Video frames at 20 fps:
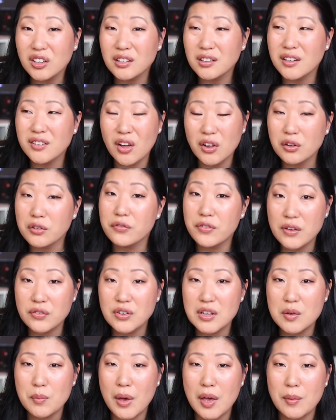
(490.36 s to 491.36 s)

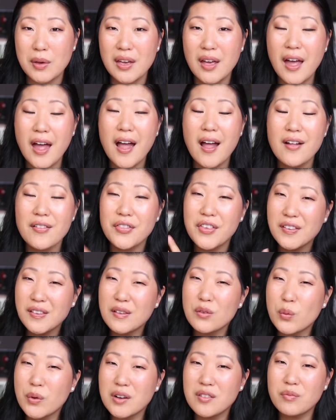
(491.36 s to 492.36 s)
$1.50 maybe, this is
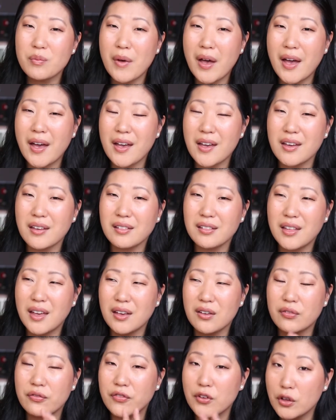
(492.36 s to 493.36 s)
one of my like
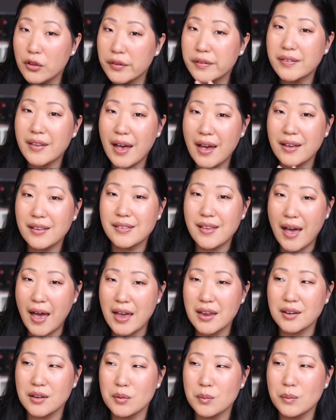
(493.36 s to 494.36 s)
full size
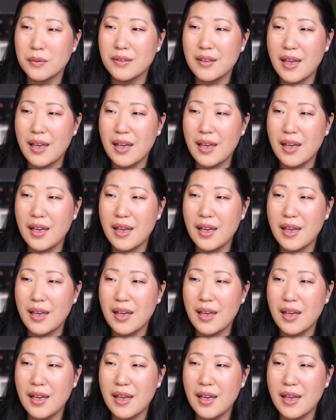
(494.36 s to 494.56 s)
items.